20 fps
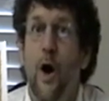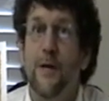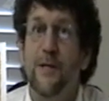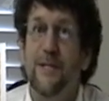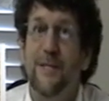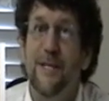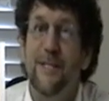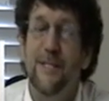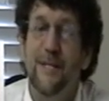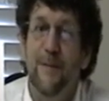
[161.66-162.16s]
Our
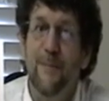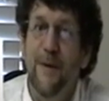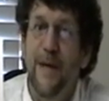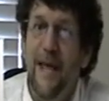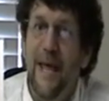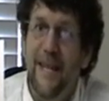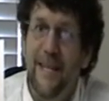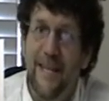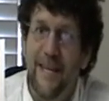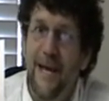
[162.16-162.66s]
system
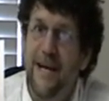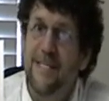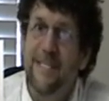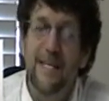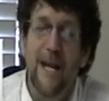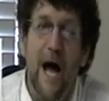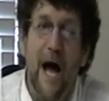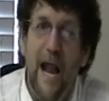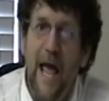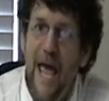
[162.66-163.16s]
does
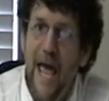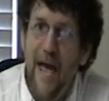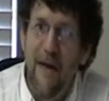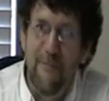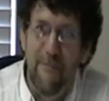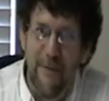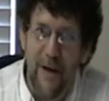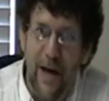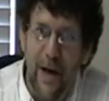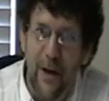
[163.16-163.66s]
not
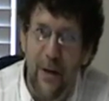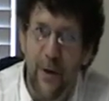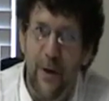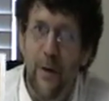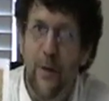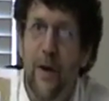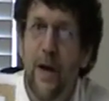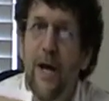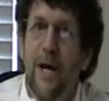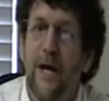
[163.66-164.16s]
have value.
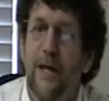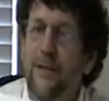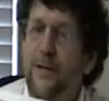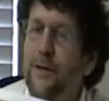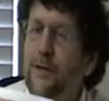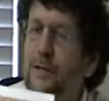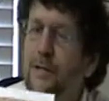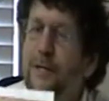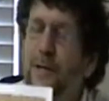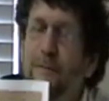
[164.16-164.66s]

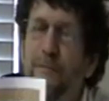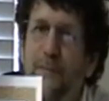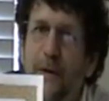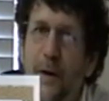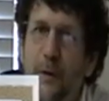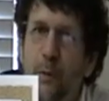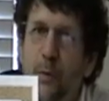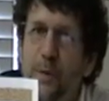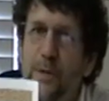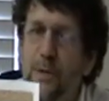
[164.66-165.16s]
The
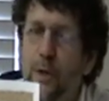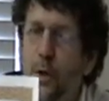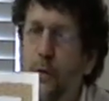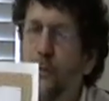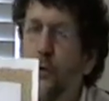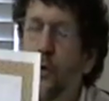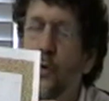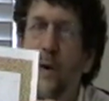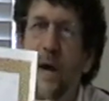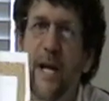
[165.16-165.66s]
Federal Reserve
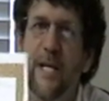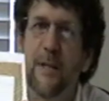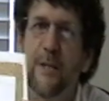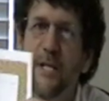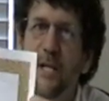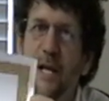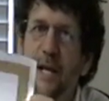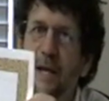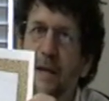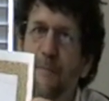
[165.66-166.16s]
creates
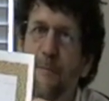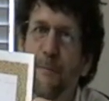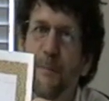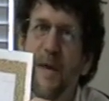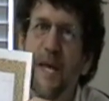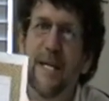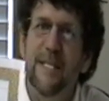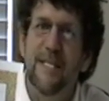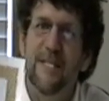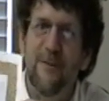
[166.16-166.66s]

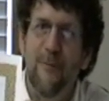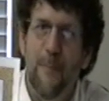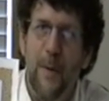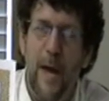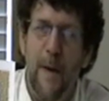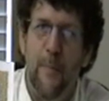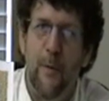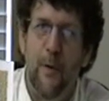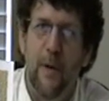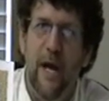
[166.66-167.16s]
pieces of
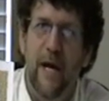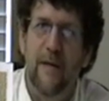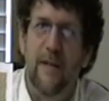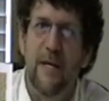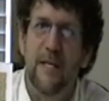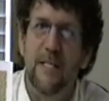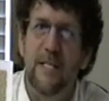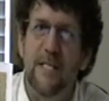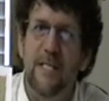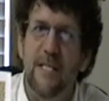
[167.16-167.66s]
paper like
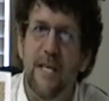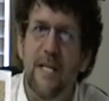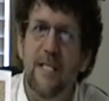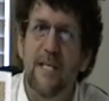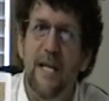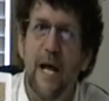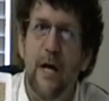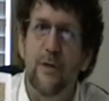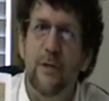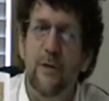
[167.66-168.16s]
this and sends
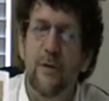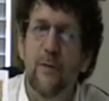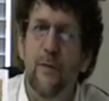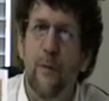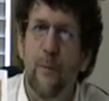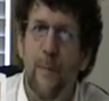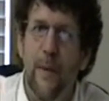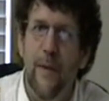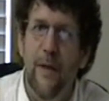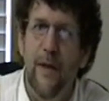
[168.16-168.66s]
it out to
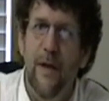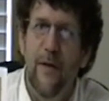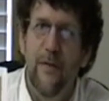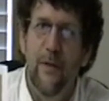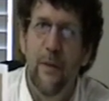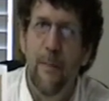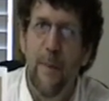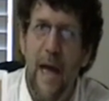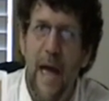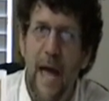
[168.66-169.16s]

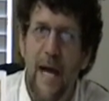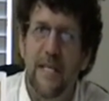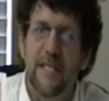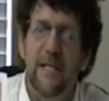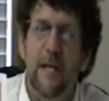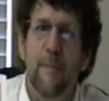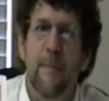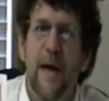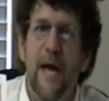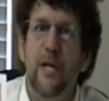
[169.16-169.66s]
the banks,
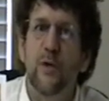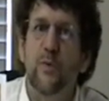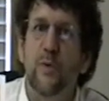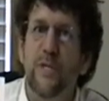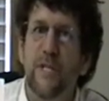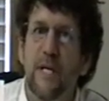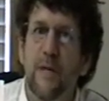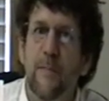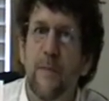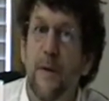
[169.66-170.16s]
and the banks
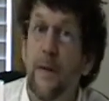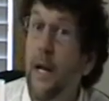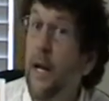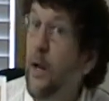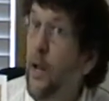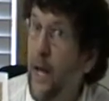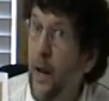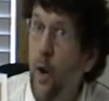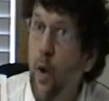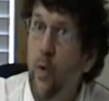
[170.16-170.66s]
redeem the
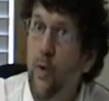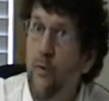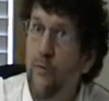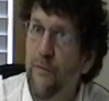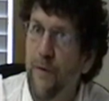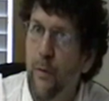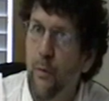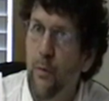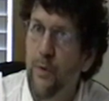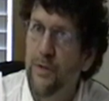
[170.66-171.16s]
local
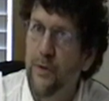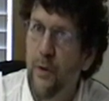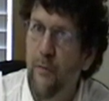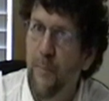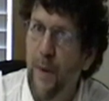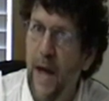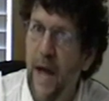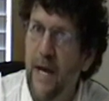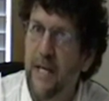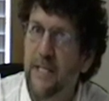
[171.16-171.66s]
Federal Reserve
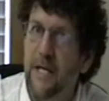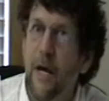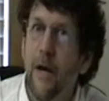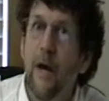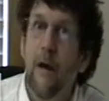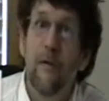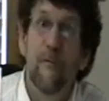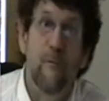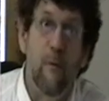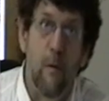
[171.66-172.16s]
banks
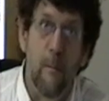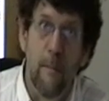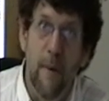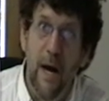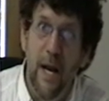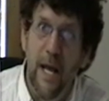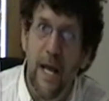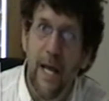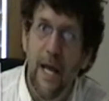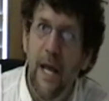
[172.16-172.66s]
for
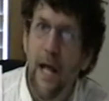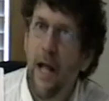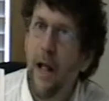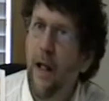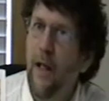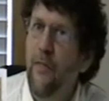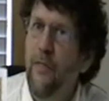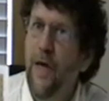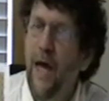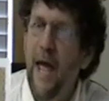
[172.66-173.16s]
money
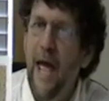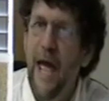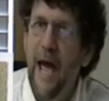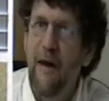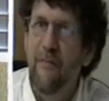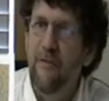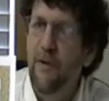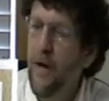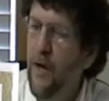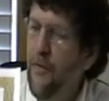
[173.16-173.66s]
that
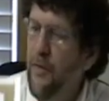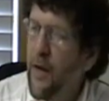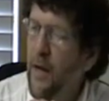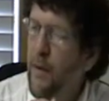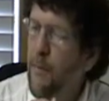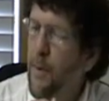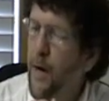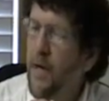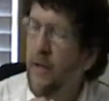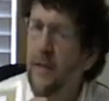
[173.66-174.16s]
have
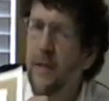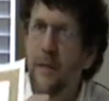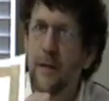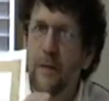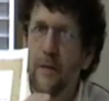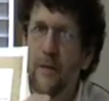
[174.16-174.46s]
nothing but